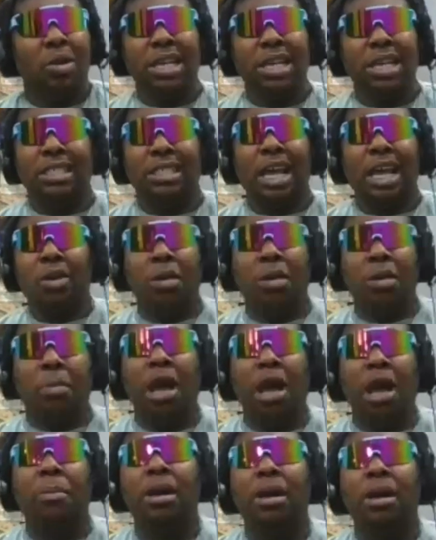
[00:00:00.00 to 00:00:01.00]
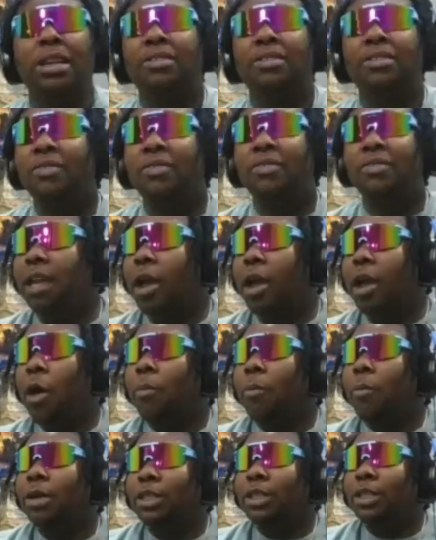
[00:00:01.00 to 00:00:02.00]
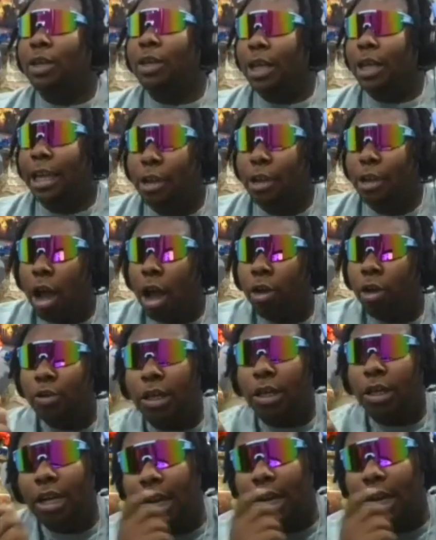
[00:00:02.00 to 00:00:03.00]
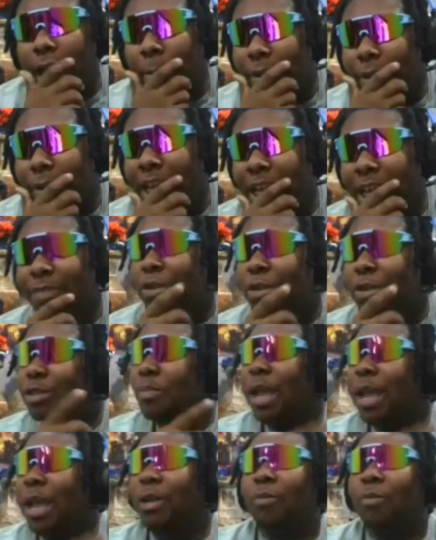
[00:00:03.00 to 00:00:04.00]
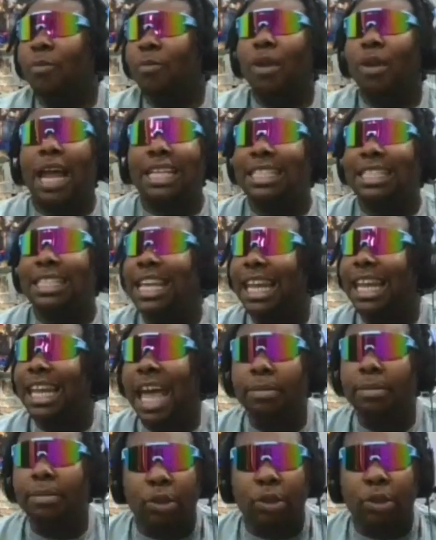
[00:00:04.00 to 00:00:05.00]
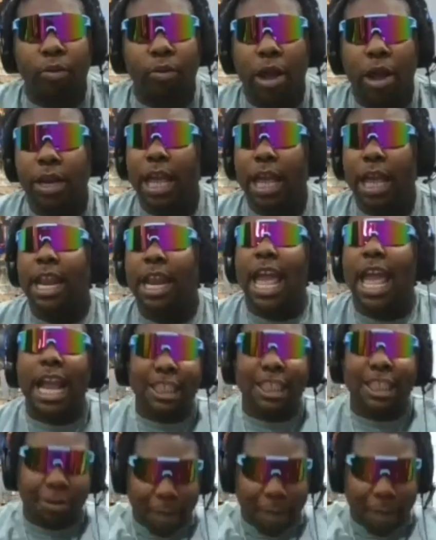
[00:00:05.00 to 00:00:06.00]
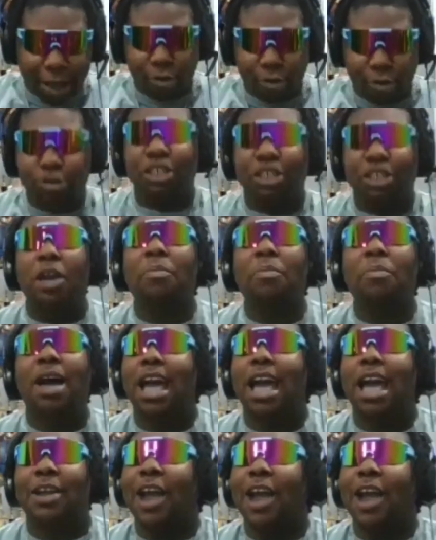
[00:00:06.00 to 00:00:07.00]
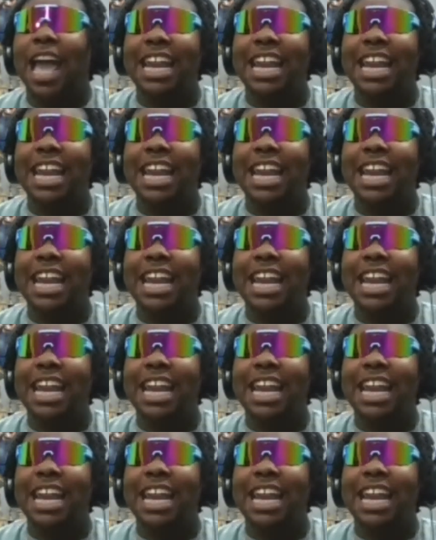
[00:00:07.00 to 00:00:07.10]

what is that on the bottom of his feet? But he always, uh, I believe he used to make them run like 10 laps around it and it actually make you jump higher.